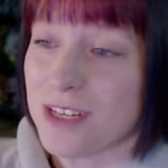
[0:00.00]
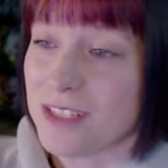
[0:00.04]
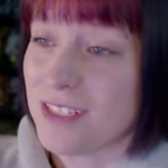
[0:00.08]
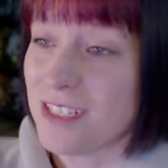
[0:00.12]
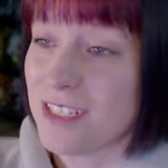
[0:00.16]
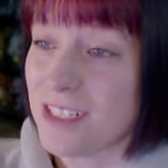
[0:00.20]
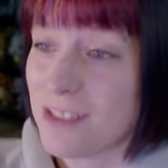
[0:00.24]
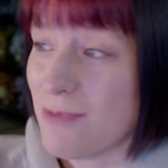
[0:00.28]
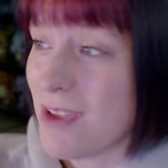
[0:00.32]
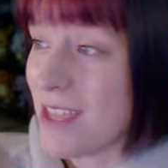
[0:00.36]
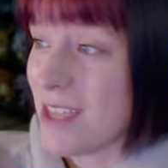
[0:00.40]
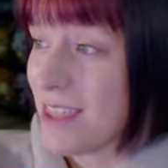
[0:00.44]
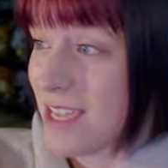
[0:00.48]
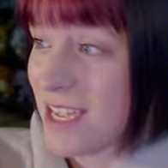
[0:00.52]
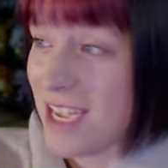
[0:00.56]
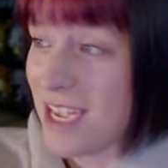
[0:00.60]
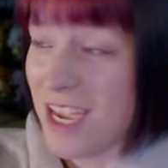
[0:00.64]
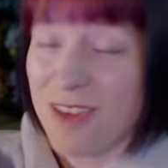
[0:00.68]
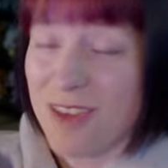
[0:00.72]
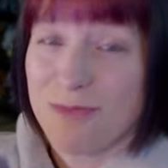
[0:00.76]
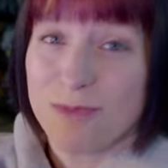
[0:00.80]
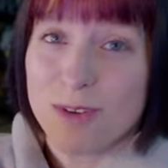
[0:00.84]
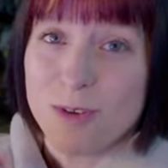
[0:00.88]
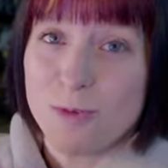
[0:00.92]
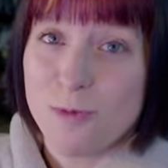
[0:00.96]
just make the
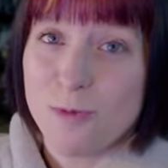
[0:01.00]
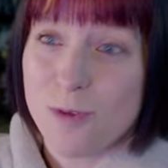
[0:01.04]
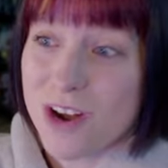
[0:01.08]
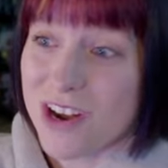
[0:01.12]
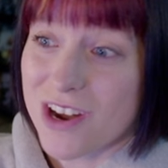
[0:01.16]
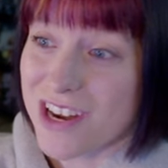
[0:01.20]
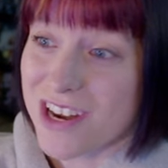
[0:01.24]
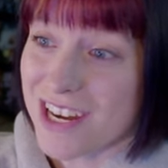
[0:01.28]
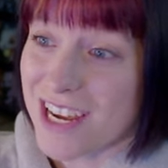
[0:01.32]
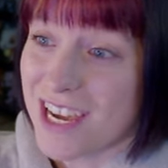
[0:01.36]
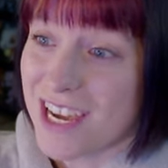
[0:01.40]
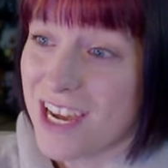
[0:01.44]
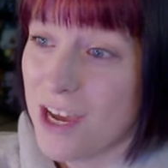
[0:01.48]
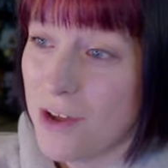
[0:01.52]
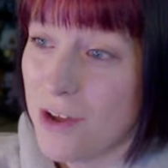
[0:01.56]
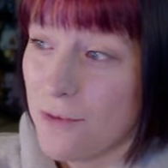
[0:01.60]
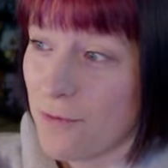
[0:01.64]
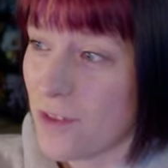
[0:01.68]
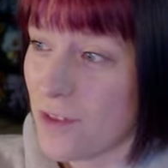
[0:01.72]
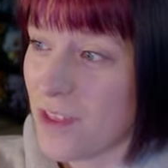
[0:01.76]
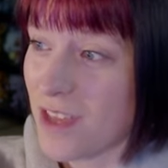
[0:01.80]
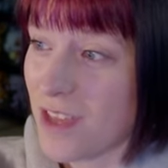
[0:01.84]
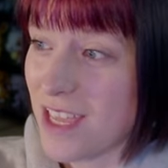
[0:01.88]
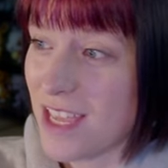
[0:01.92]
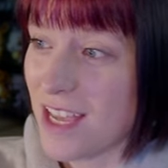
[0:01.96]
camera work for
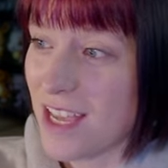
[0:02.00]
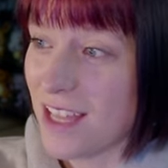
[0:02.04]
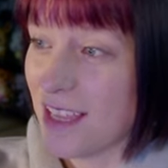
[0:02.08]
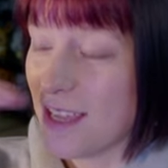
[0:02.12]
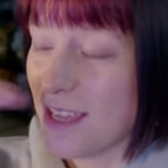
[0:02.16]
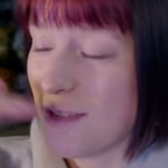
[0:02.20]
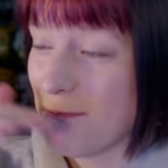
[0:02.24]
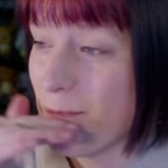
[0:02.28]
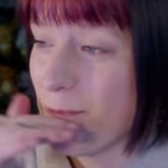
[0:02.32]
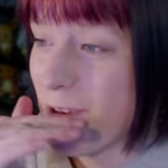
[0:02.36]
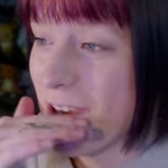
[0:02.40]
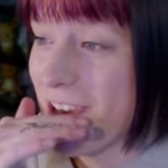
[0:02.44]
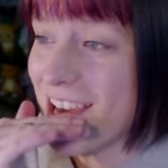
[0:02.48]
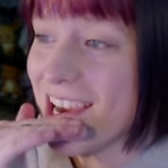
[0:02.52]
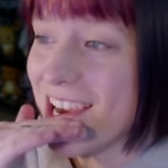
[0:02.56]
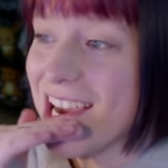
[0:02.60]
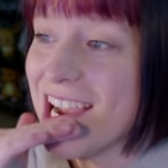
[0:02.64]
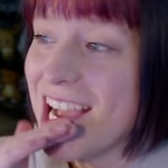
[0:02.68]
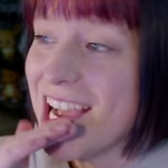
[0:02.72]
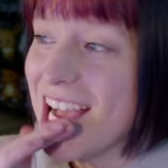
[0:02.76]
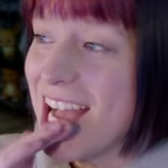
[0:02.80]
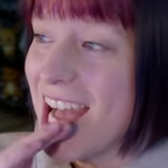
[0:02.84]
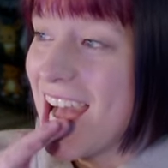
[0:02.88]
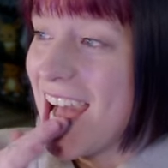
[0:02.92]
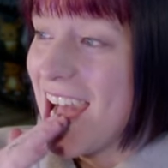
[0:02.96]
the killing part.
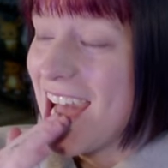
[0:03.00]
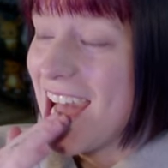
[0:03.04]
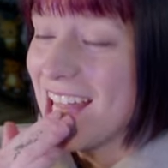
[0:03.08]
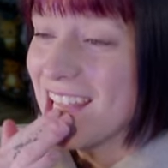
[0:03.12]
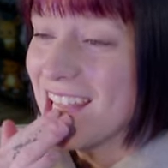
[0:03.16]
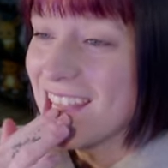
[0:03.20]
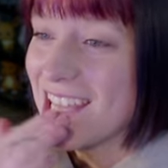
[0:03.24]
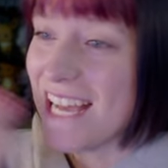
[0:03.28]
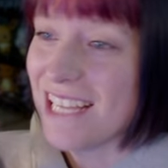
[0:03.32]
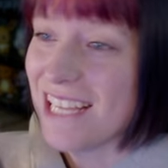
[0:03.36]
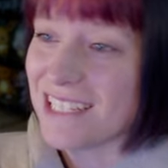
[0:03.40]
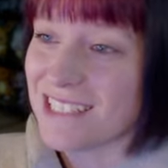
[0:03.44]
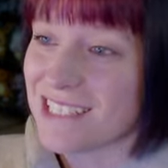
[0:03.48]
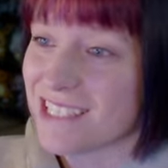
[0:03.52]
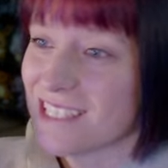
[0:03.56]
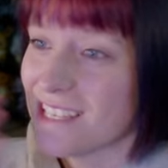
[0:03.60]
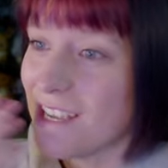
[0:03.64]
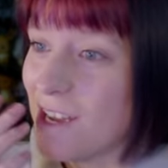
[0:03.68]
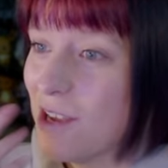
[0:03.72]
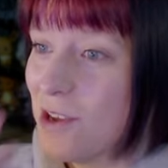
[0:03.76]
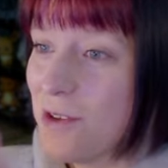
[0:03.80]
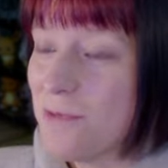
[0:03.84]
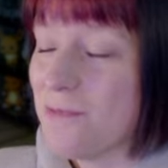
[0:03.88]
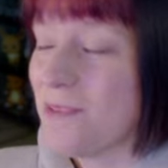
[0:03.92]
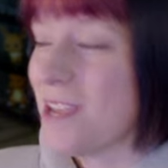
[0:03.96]
That's,
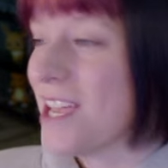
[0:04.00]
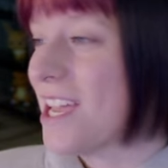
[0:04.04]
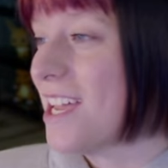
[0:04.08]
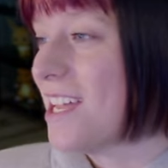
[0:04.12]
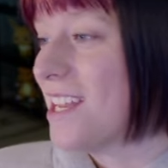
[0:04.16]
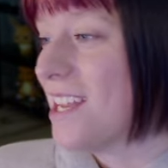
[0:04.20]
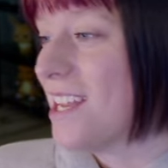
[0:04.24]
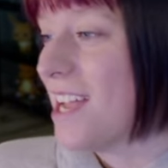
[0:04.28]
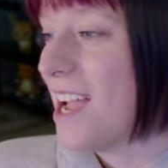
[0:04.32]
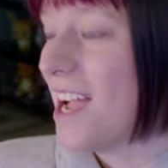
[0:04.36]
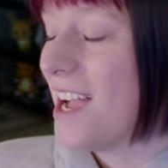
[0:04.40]
oh man.